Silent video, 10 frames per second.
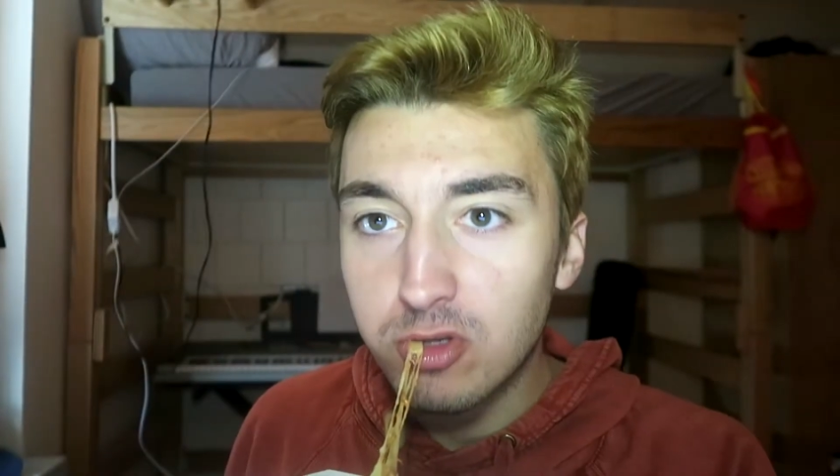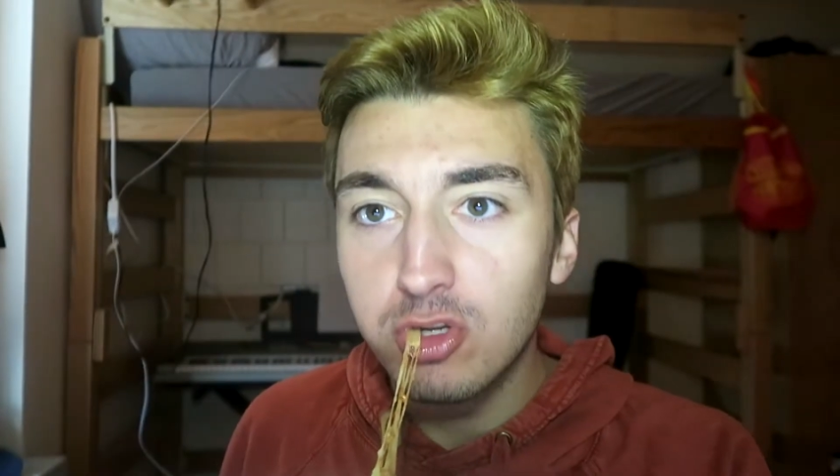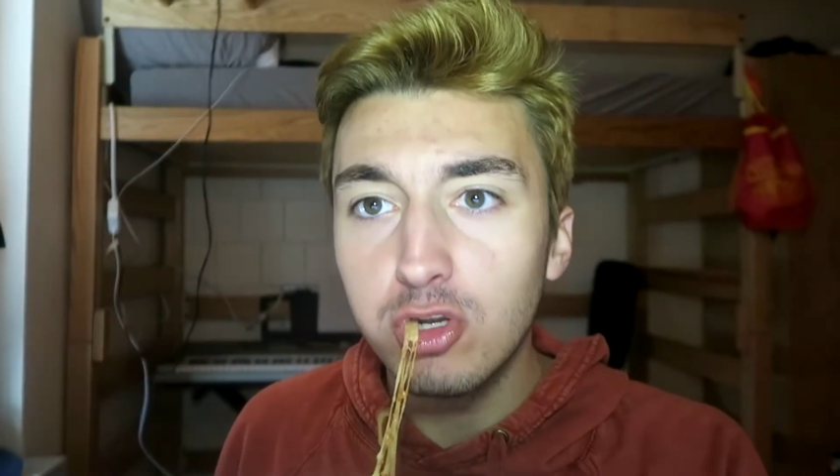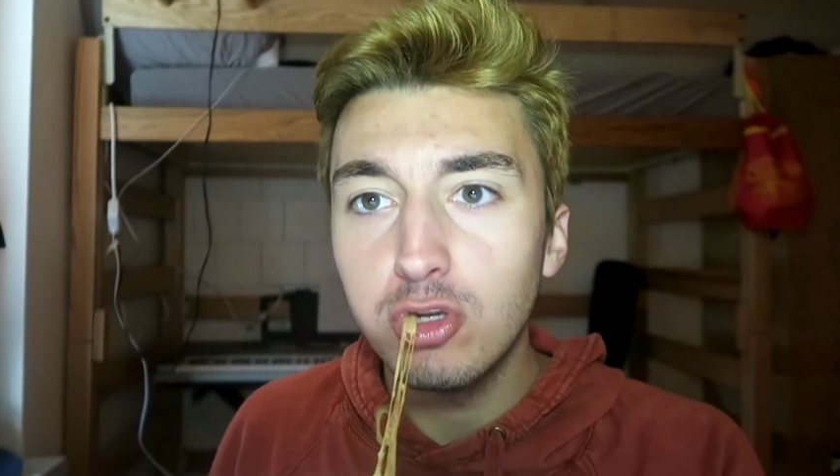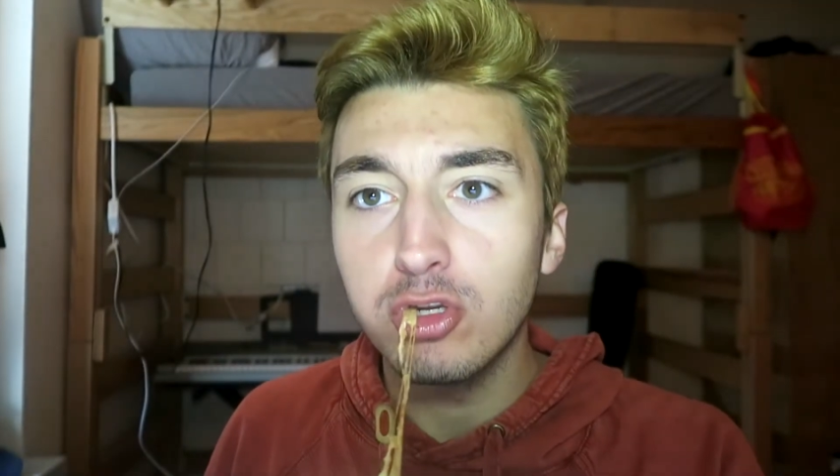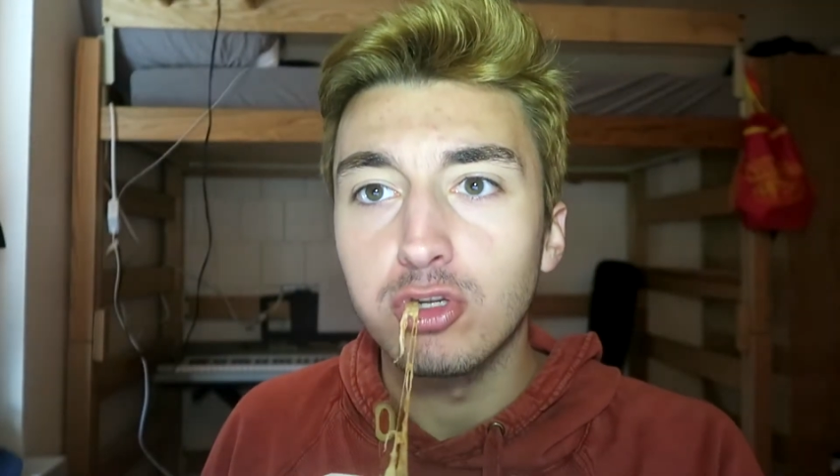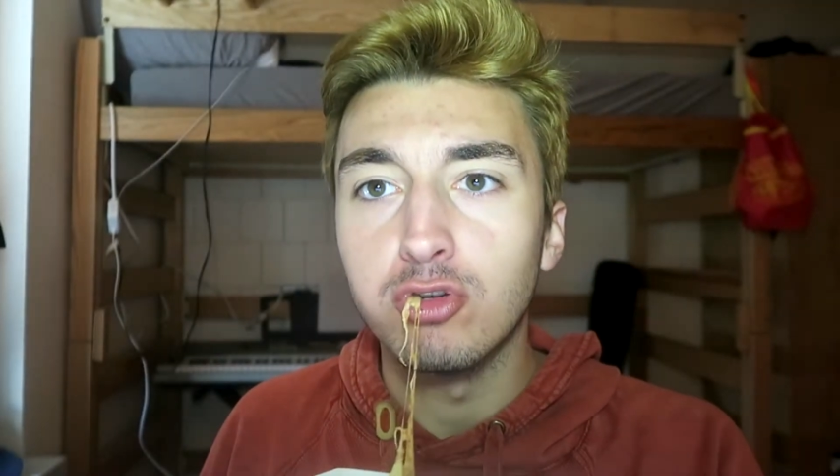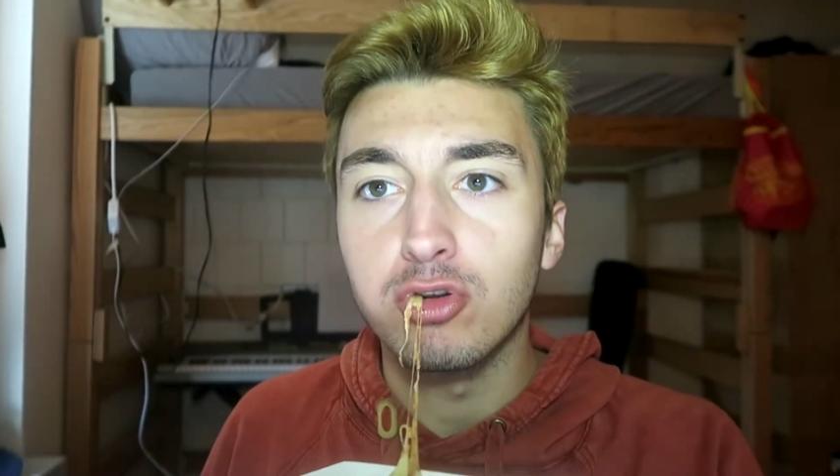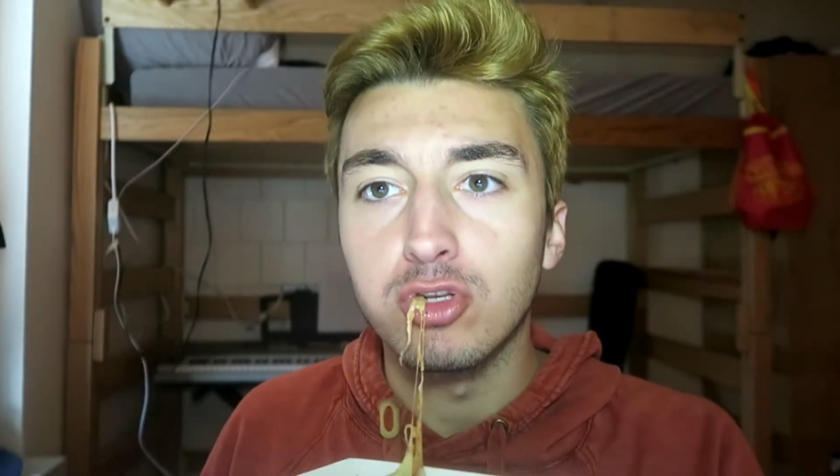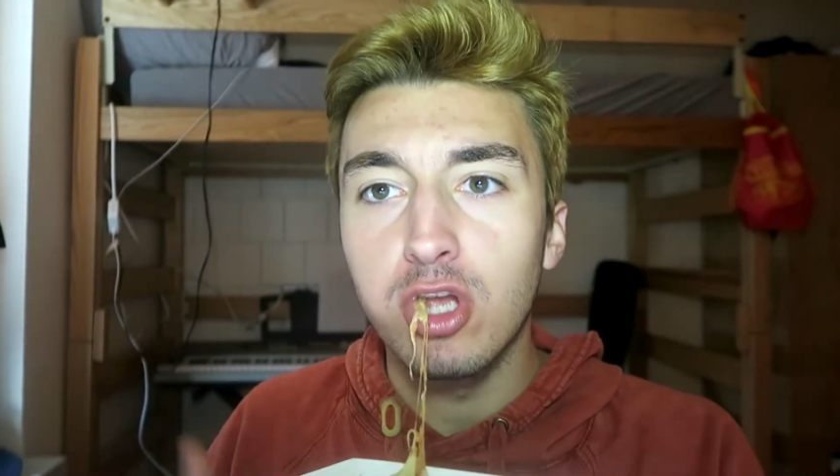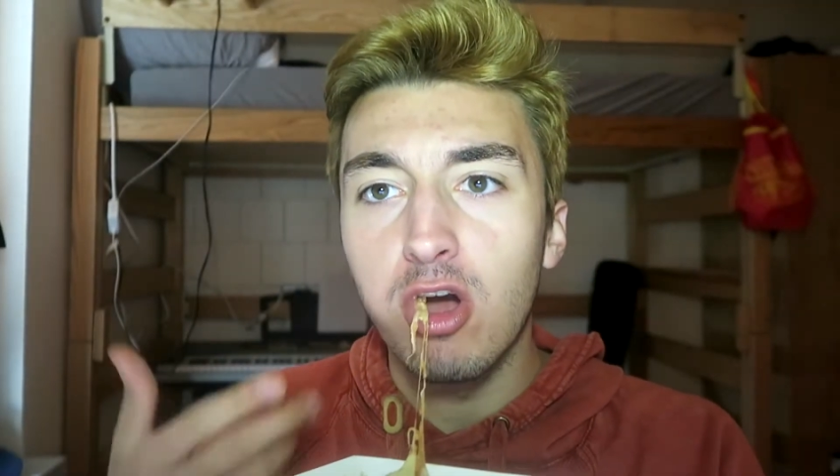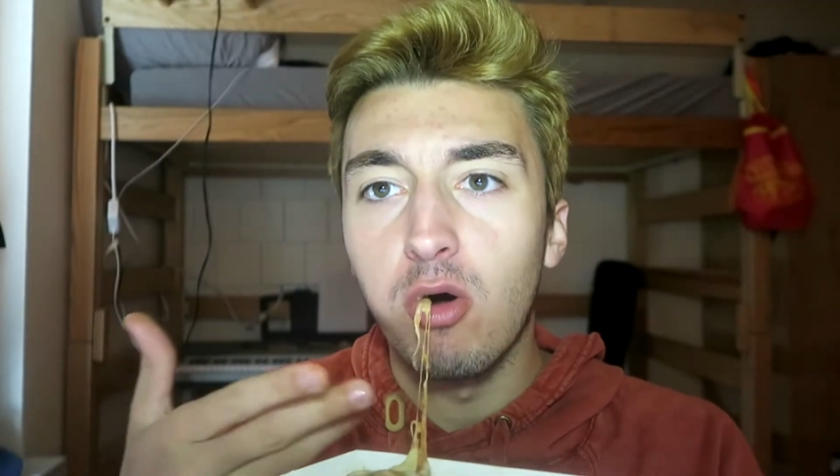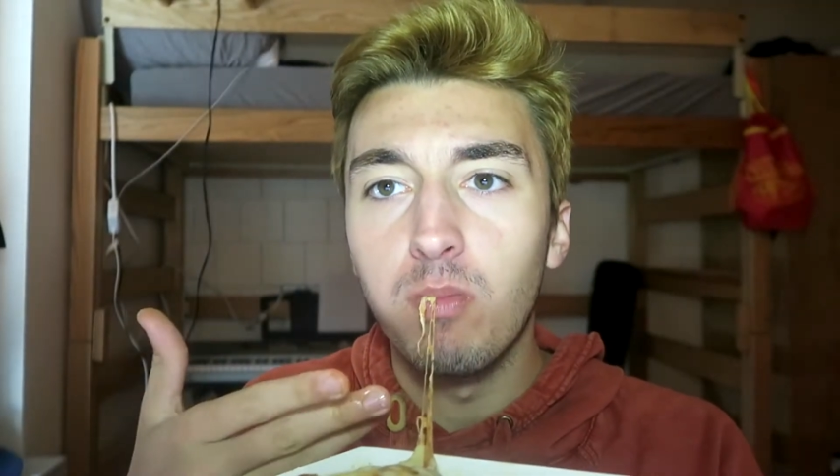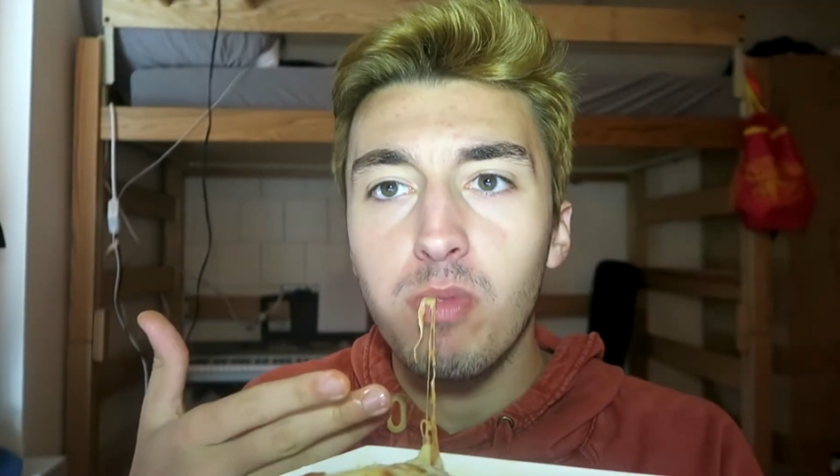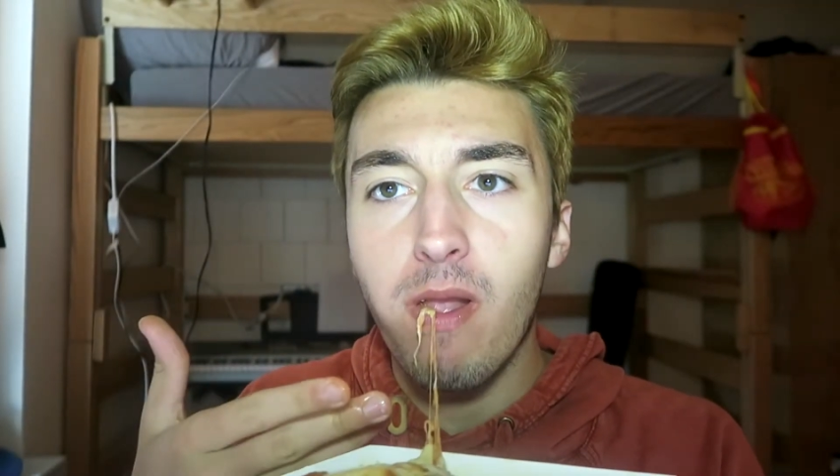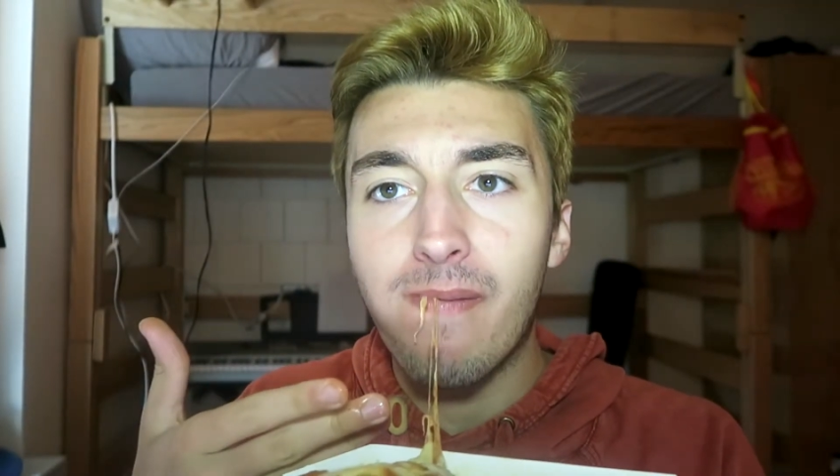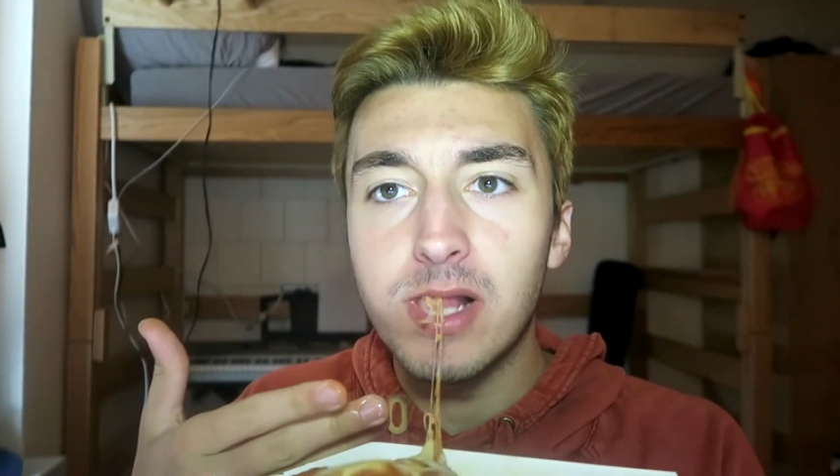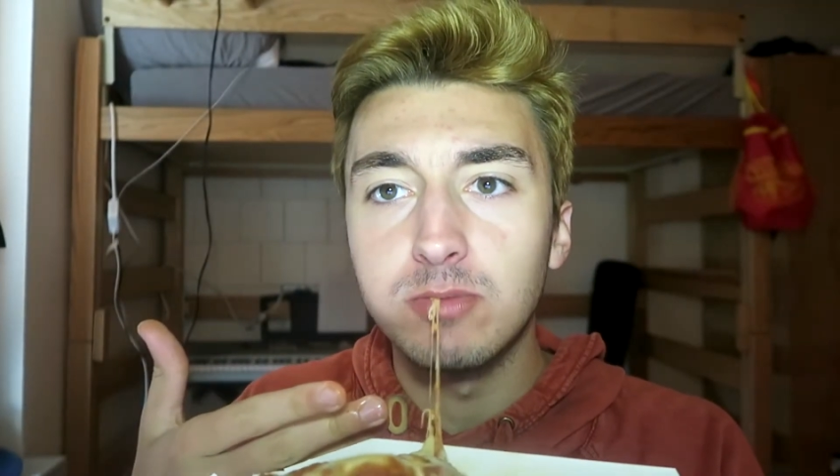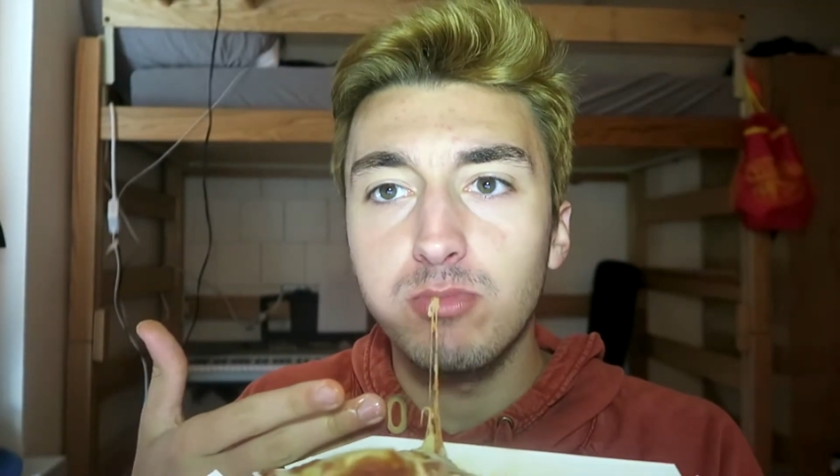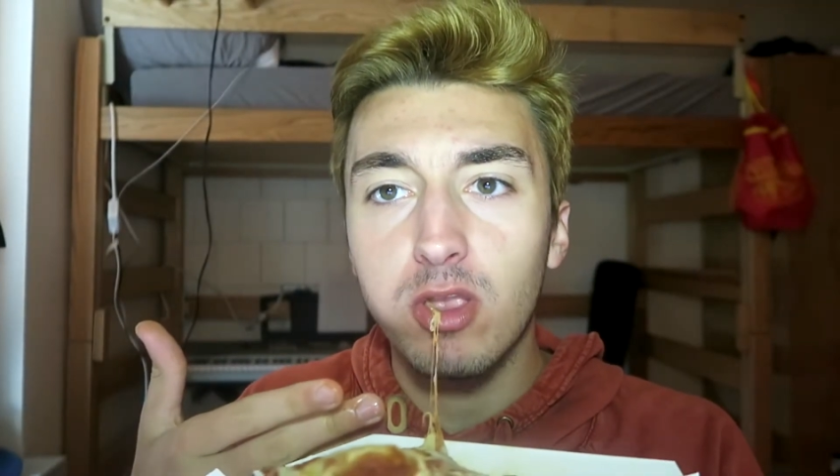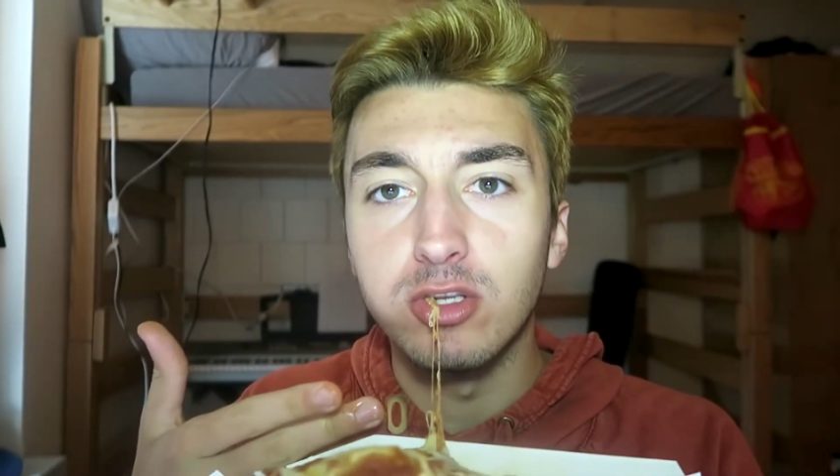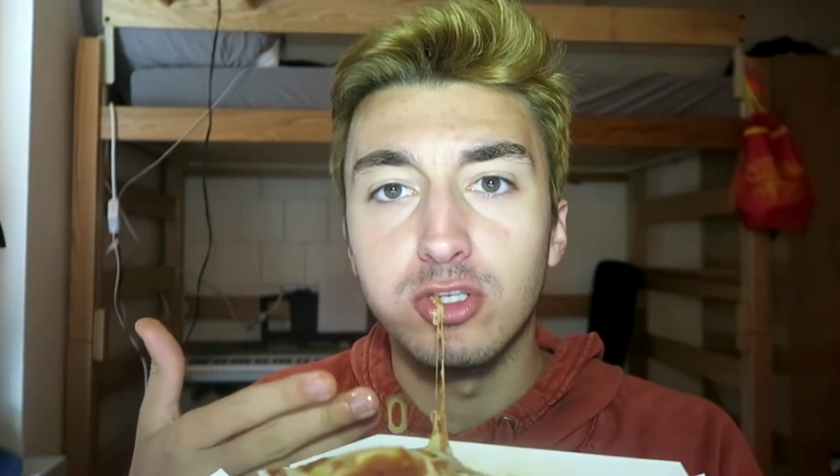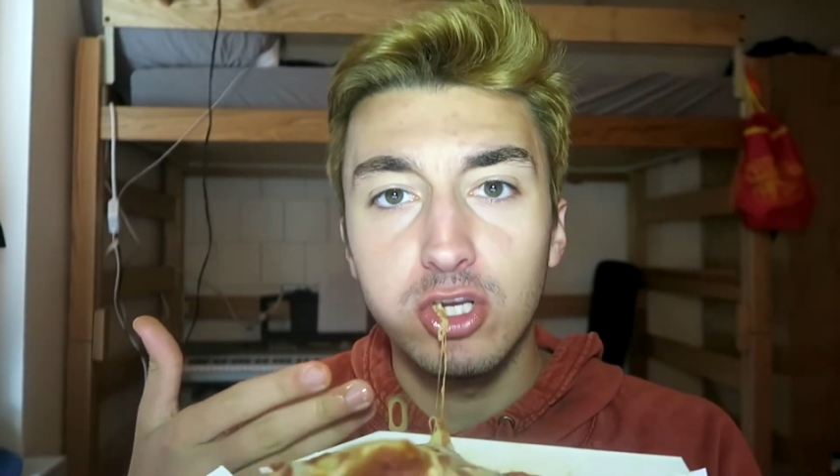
The cheese, as you can tell, is